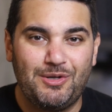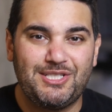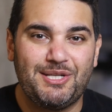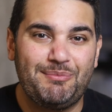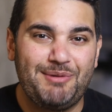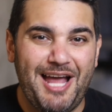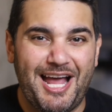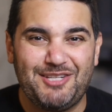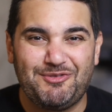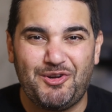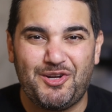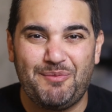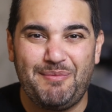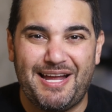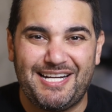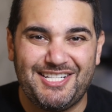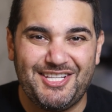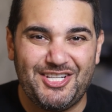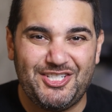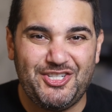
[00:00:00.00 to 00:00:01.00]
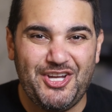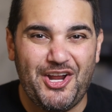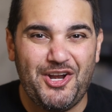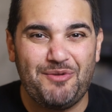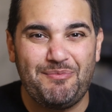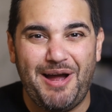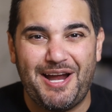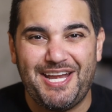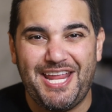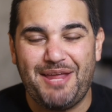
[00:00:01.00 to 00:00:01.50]
What's up, guys? Welcome back to the
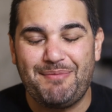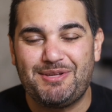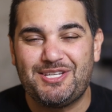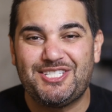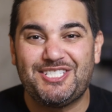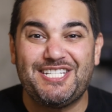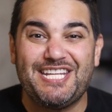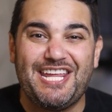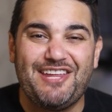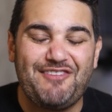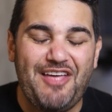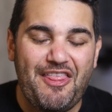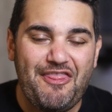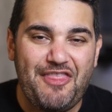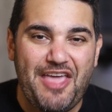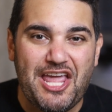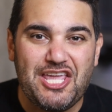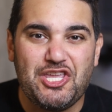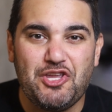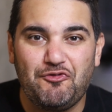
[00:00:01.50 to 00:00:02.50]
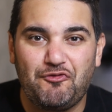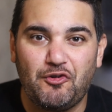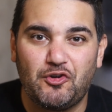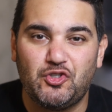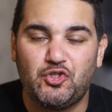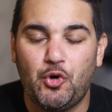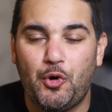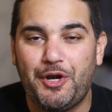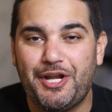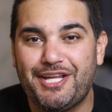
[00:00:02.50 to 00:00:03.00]
channel. My name is Steve. Thank you for
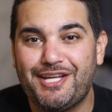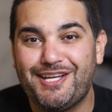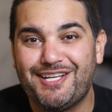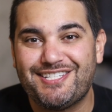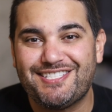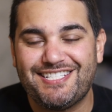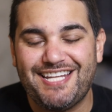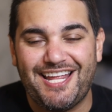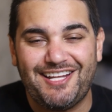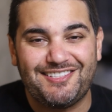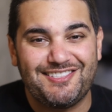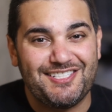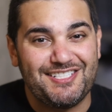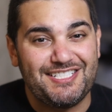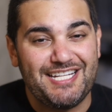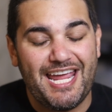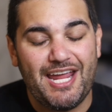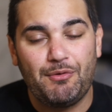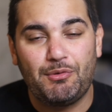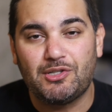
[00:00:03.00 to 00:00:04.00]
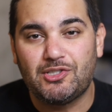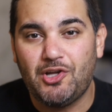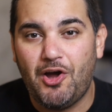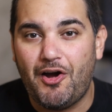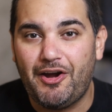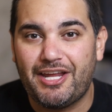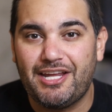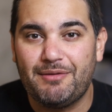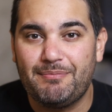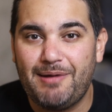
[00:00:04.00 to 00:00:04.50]
joining us. Now, today we're
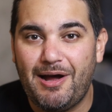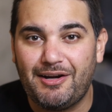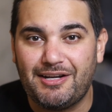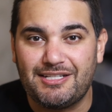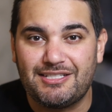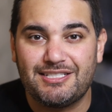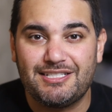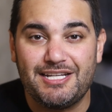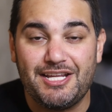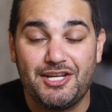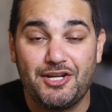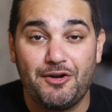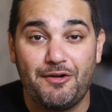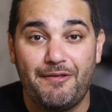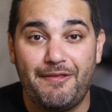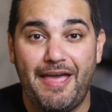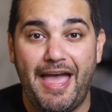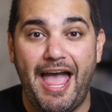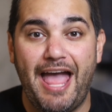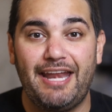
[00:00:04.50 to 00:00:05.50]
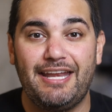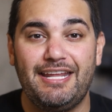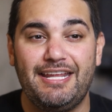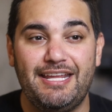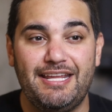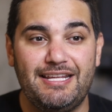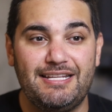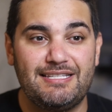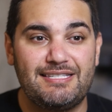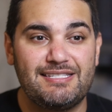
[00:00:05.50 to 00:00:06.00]
talking about a sneaker that
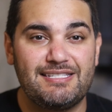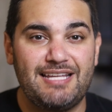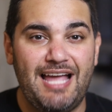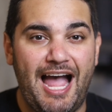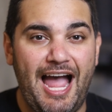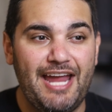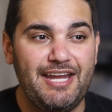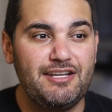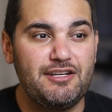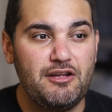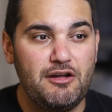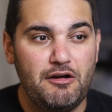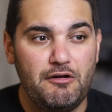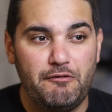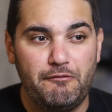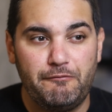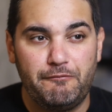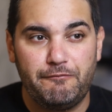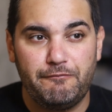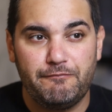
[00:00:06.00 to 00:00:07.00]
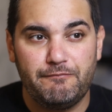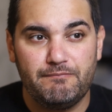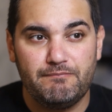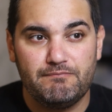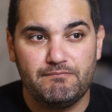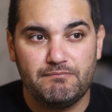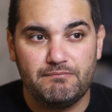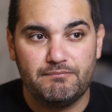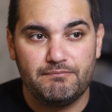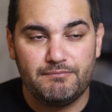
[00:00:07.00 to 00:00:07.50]
is kind of
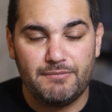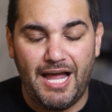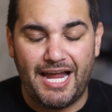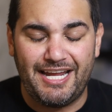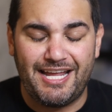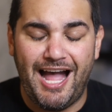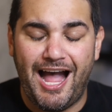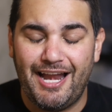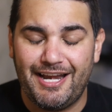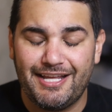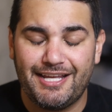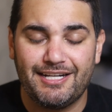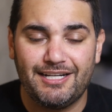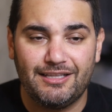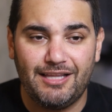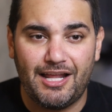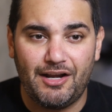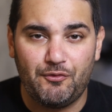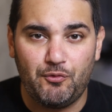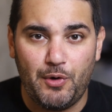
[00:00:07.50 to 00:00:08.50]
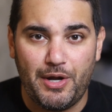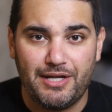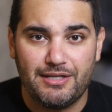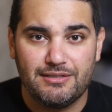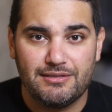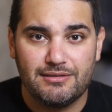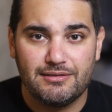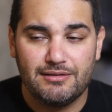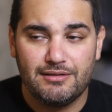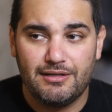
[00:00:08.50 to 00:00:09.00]
iconic in a lot of
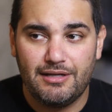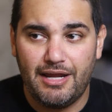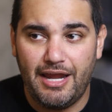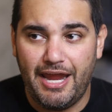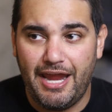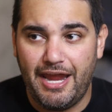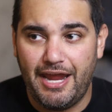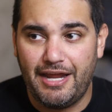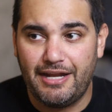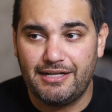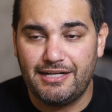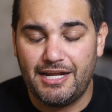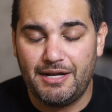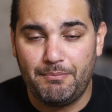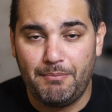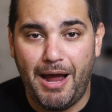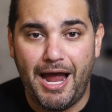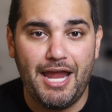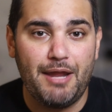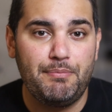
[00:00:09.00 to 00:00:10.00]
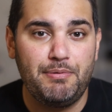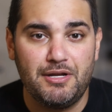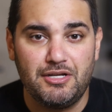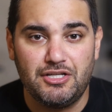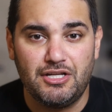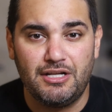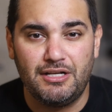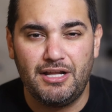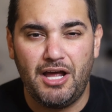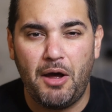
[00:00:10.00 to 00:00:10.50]
ways, and in my
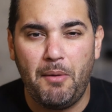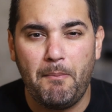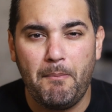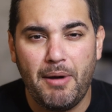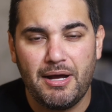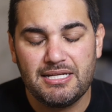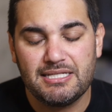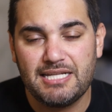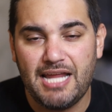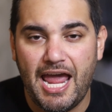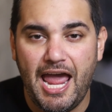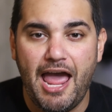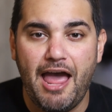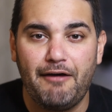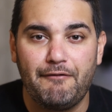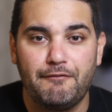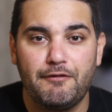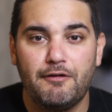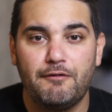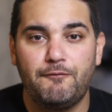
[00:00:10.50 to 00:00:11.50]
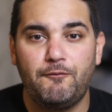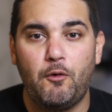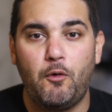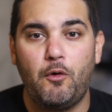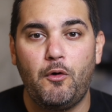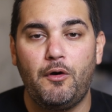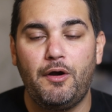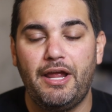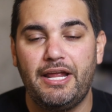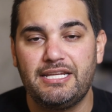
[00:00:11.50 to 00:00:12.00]
opinion, a must-have
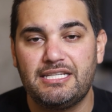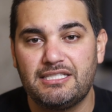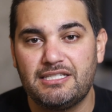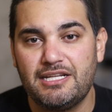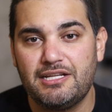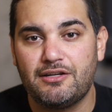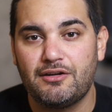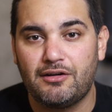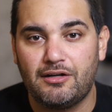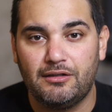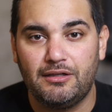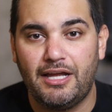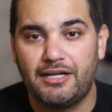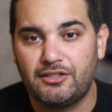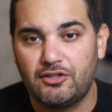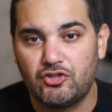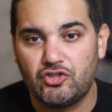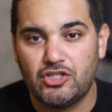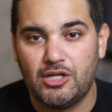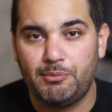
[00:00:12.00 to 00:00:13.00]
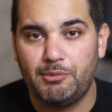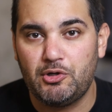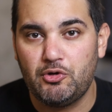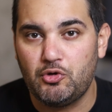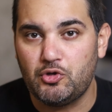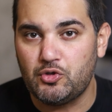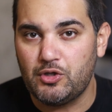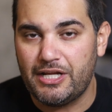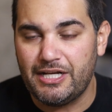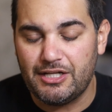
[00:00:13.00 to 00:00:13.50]
for a sneaker collector, someone
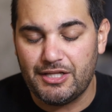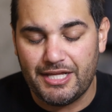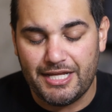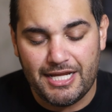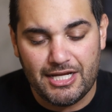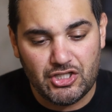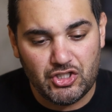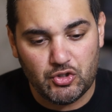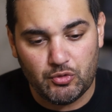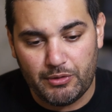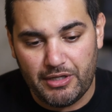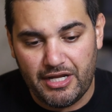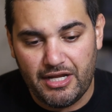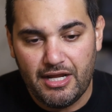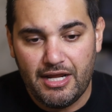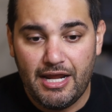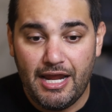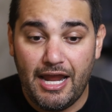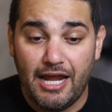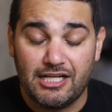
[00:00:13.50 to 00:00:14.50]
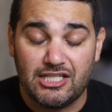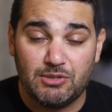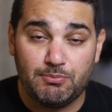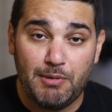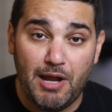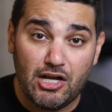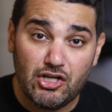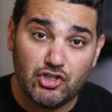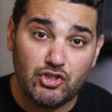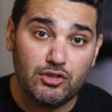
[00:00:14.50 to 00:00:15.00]
who's into the history,
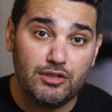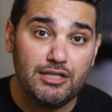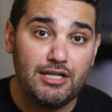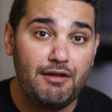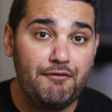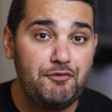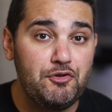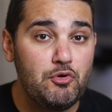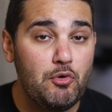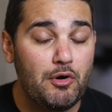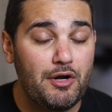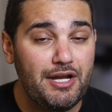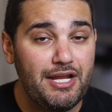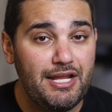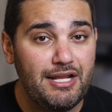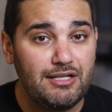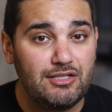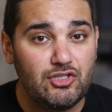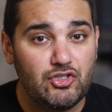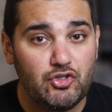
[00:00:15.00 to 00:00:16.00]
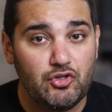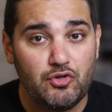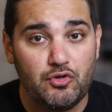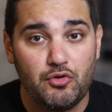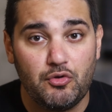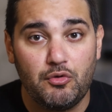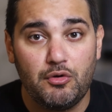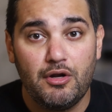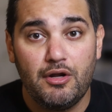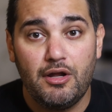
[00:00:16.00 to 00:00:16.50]
especially if you are
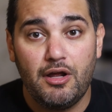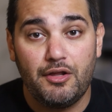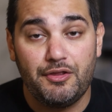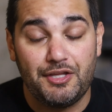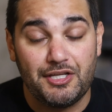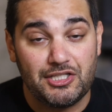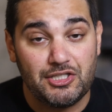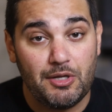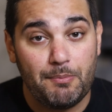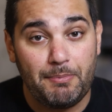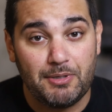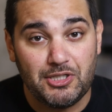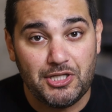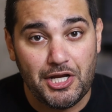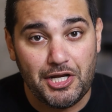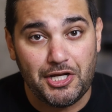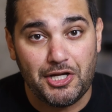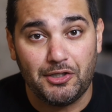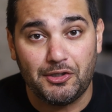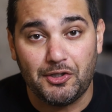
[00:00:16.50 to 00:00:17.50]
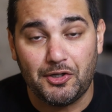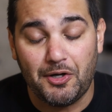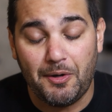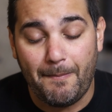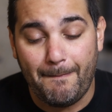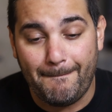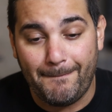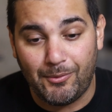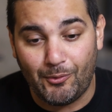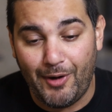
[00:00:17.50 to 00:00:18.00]
into this particular
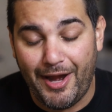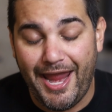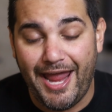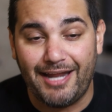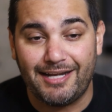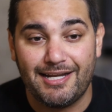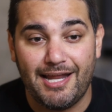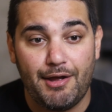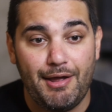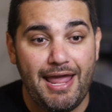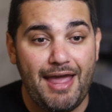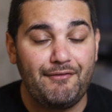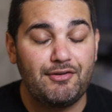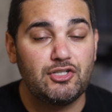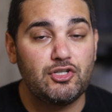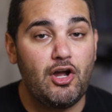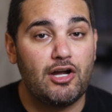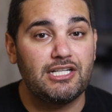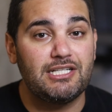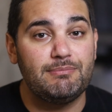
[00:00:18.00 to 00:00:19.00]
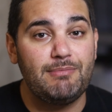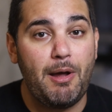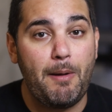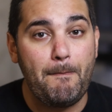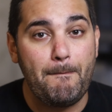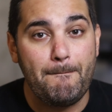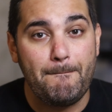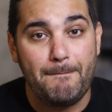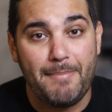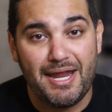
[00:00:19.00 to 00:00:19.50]
brand. Now, I haven't talked
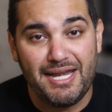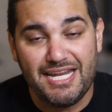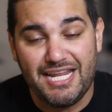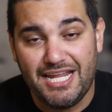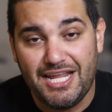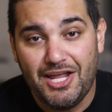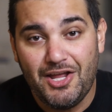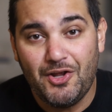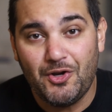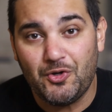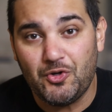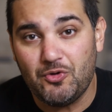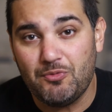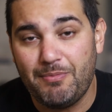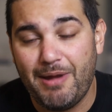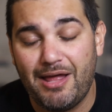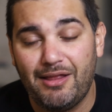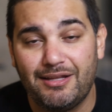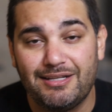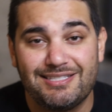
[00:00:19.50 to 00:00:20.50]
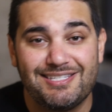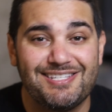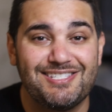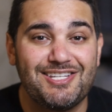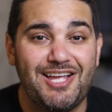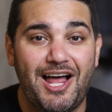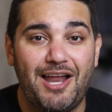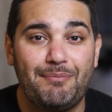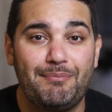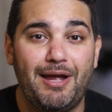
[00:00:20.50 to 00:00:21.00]
about many New Balances
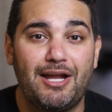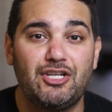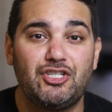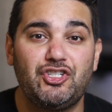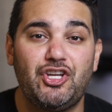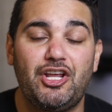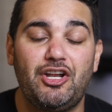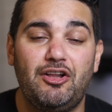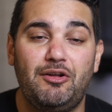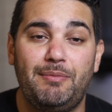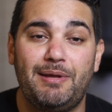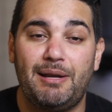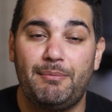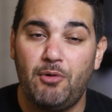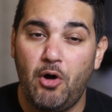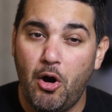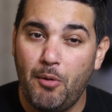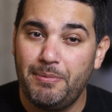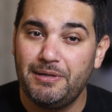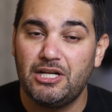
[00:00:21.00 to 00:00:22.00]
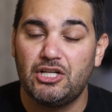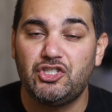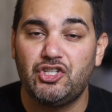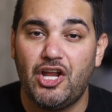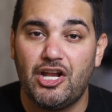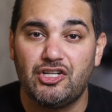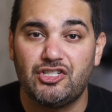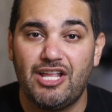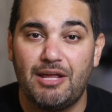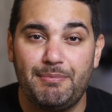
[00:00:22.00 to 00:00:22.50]
on my channel, but I'm hoping to
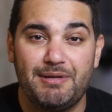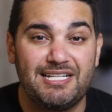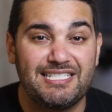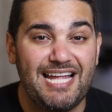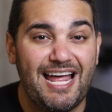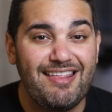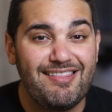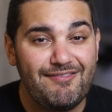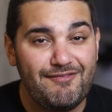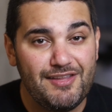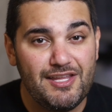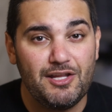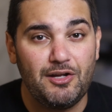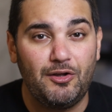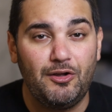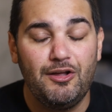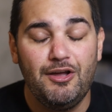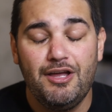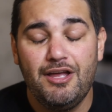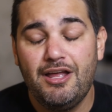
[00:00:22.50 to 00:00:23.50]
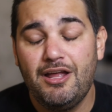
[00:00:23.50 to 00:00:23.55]
change that because I feel